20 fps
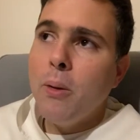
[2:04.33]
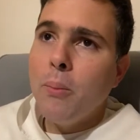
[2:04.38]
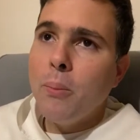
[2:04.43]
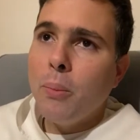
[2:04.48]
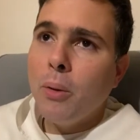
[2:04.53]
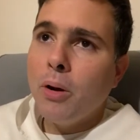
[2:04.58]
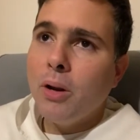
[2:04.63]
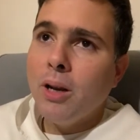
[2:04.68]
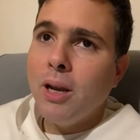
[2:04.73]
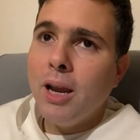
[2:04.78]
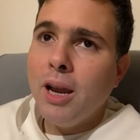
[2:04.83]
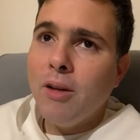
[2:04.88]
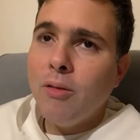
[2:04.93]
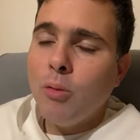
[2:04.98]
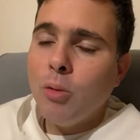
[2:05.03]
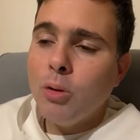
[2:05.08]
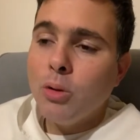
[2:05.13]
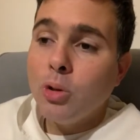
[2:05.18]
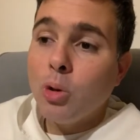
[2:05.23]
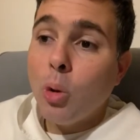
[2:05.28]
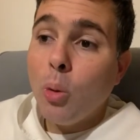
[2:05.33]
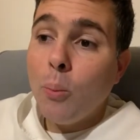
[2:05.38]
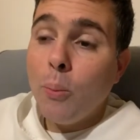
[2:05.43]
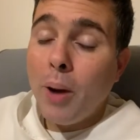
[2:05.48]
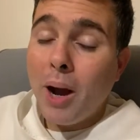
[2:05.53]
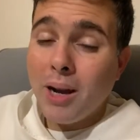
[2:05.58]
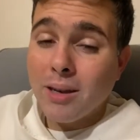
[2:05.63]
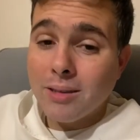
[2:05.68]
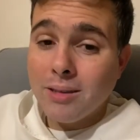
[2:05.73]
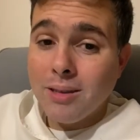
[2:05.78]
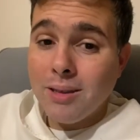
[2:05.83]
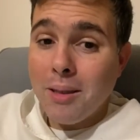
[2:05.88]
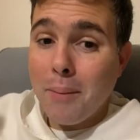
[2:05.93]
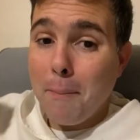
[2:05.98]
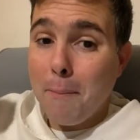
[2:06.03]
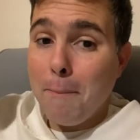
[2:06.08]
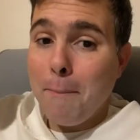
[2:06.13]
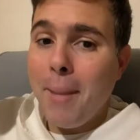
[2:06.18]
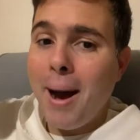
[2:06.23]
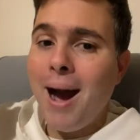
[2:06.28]
But if we were to go back to the
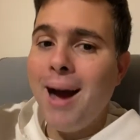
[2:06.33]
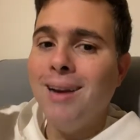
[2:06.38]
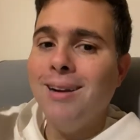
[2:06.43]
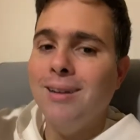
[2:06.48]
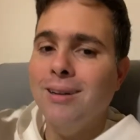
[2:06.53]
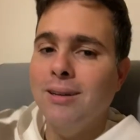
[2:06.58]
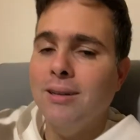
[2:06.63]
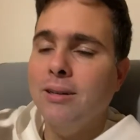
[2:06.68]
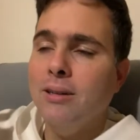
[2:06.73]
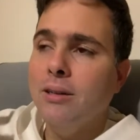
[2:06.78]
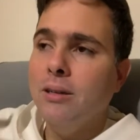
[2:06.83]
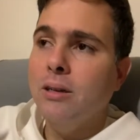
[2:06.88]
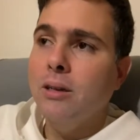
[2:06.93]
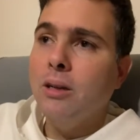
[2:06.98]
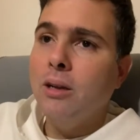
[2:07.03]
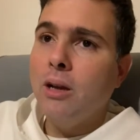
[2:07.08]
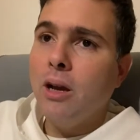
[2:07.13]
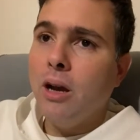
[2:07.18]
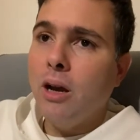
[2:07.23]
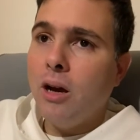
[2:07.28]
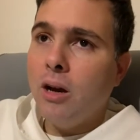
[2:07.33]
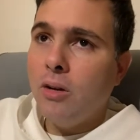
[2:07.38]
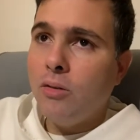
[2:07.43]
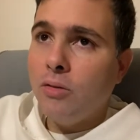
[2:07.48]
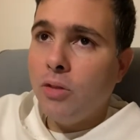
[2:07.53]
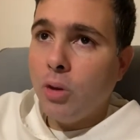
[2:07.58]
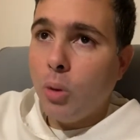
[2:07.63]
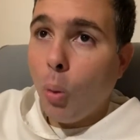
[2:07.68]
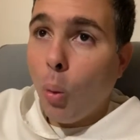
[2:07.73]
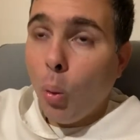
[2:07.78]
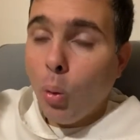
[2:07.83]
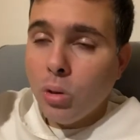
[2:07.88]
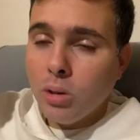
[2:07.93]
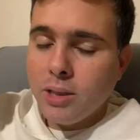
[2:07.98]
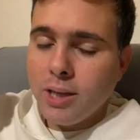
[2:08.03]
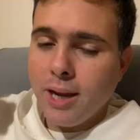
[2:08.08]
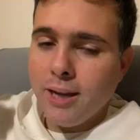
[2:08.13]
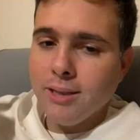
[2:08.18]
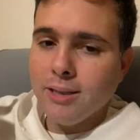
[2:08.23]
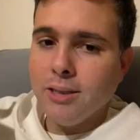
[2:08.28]
manna of the Old
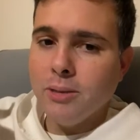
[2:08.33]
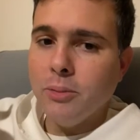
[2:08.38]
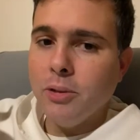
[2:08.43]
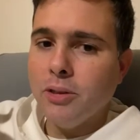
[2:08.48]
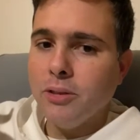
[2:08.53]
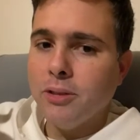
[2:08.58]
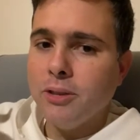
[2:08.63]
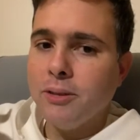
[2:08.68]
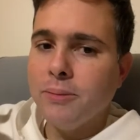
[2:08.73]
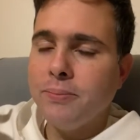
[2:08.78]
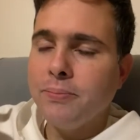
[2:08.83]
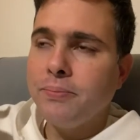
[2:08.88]
Testament,